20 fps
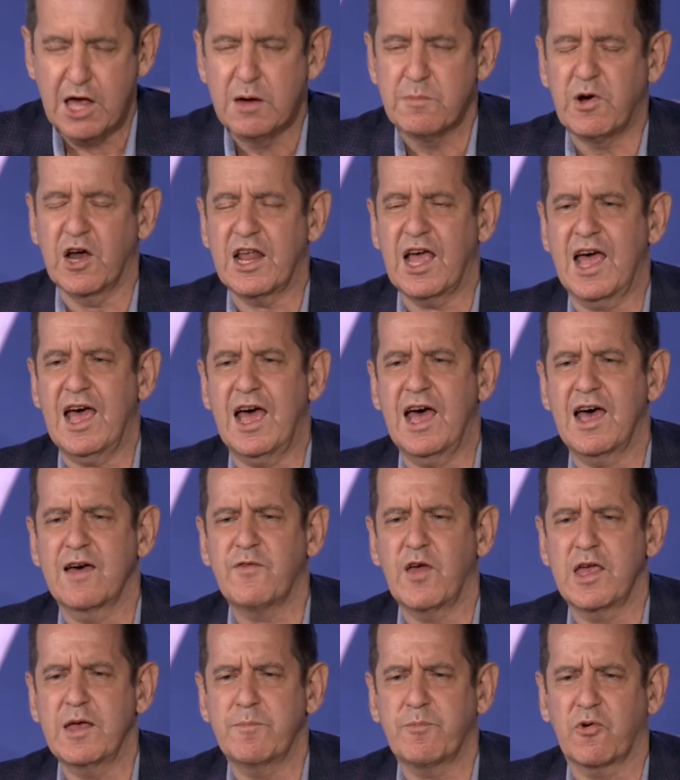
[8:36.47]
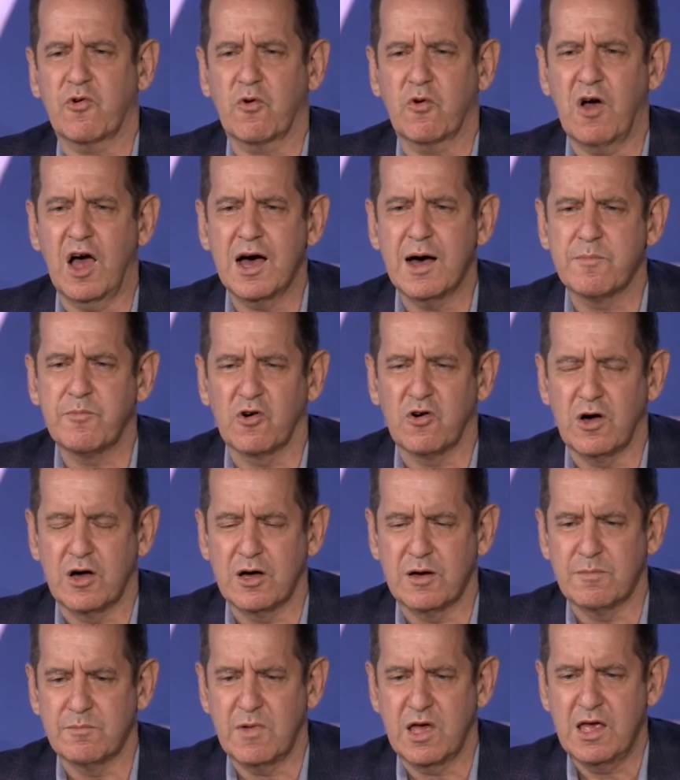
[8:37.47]
but have a
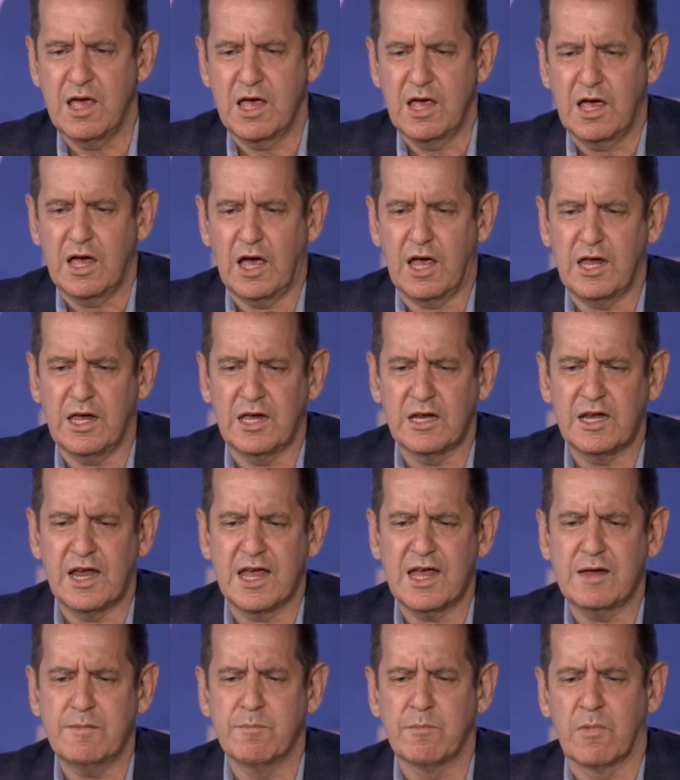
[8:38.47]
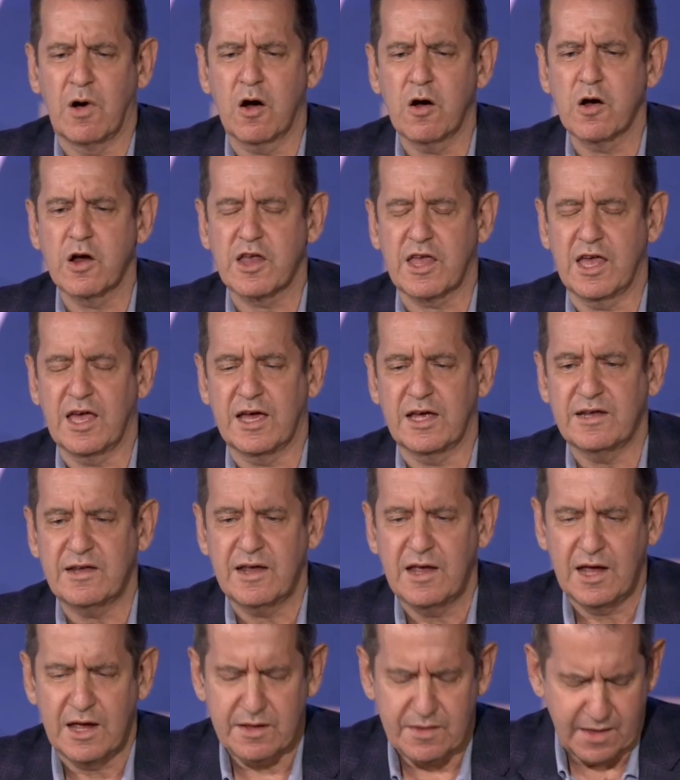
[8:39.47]
problem in a market
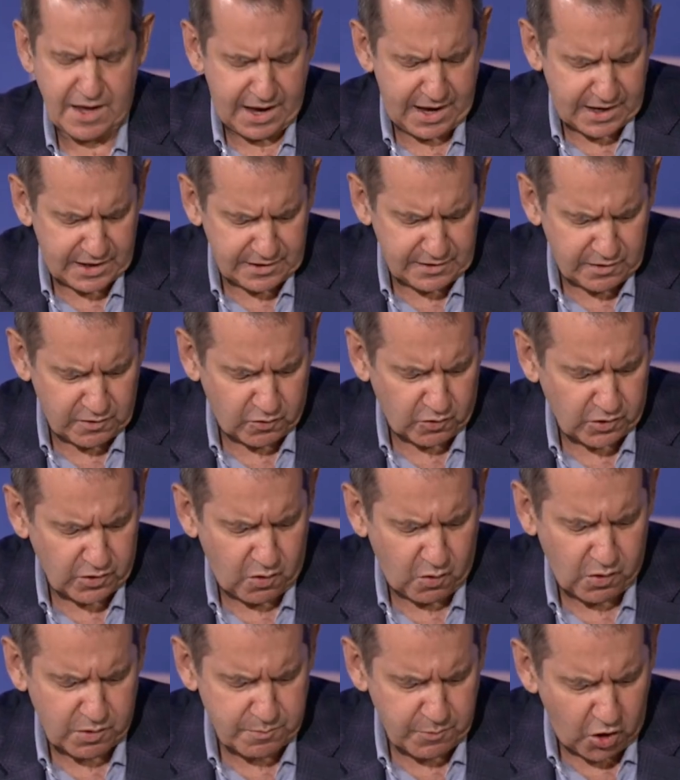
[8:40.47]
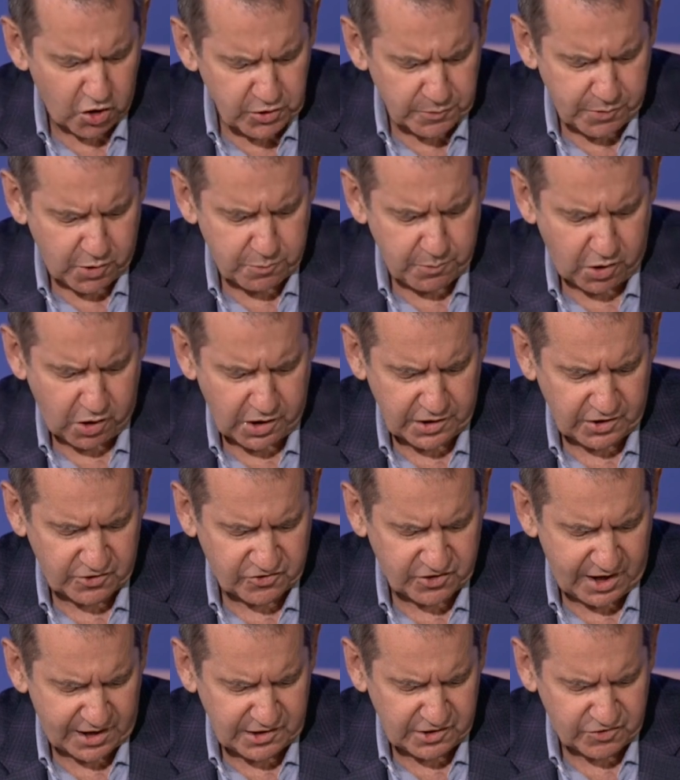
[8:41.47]
that, or multiple markets,
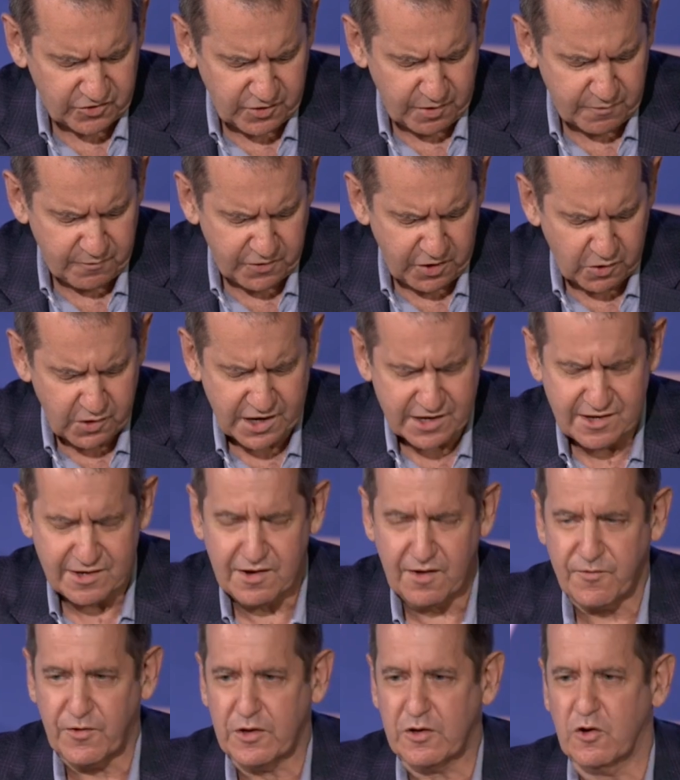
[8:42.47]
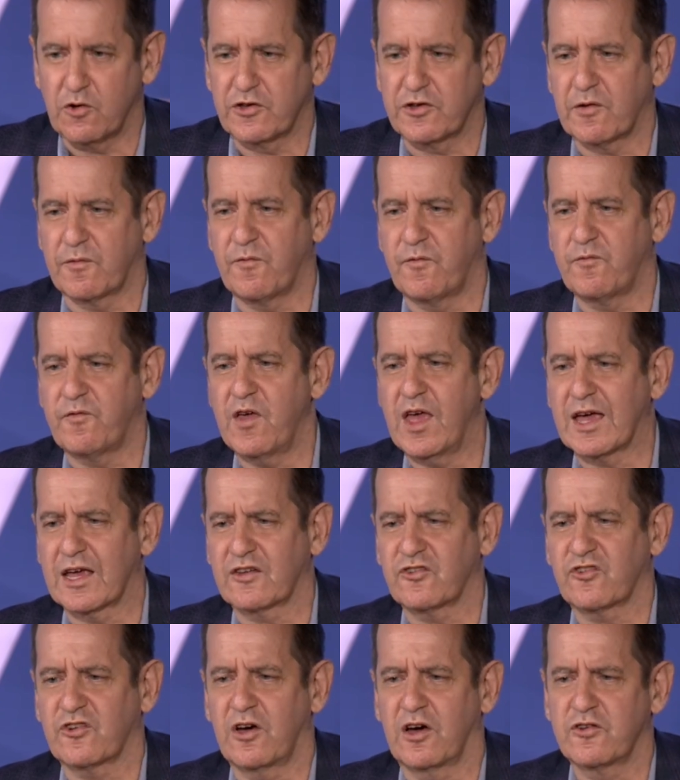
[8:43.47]
that is very difficult to
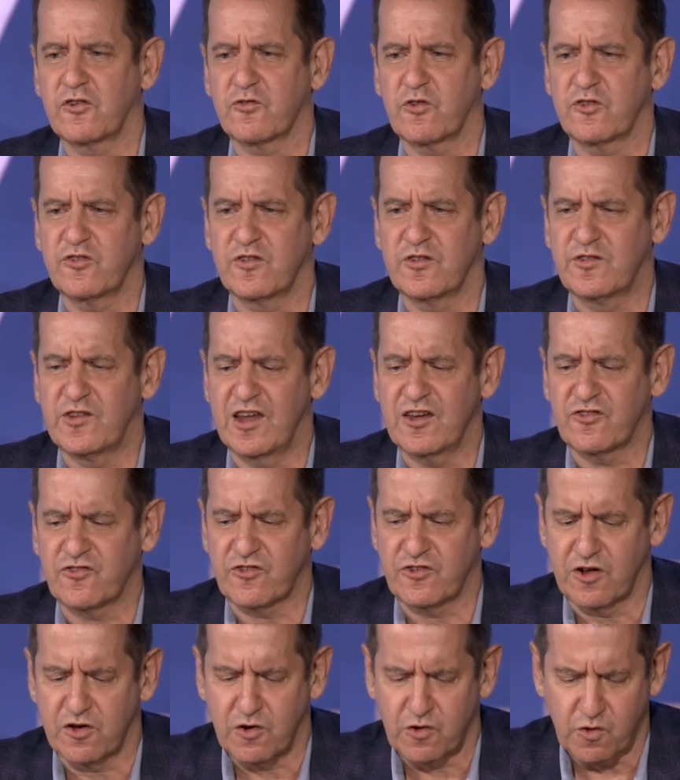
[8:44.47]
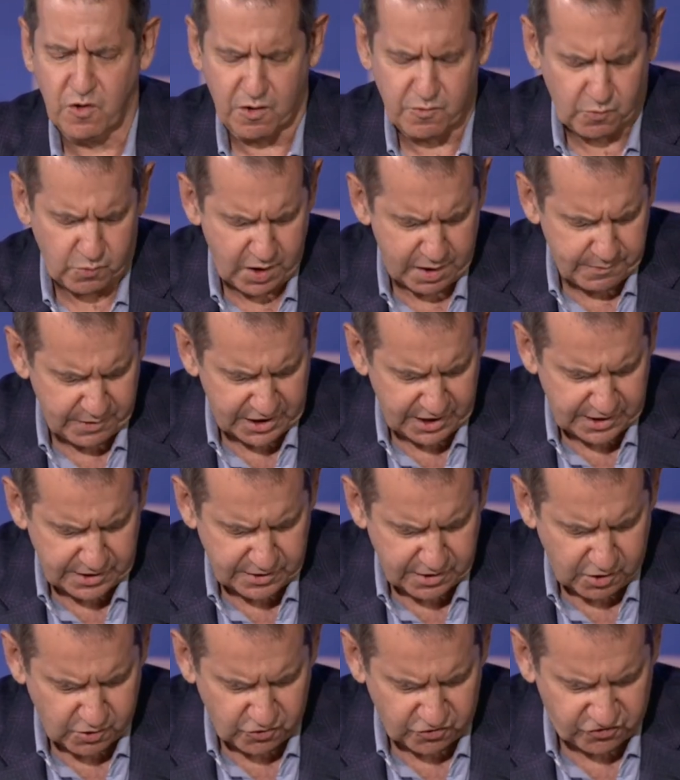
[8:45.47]
fix under traditional remedy
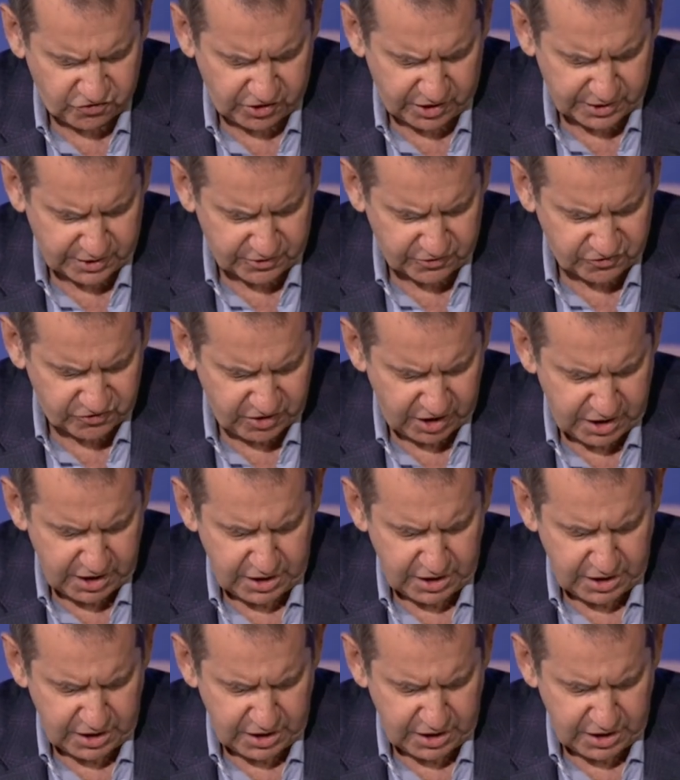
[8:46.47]
notions.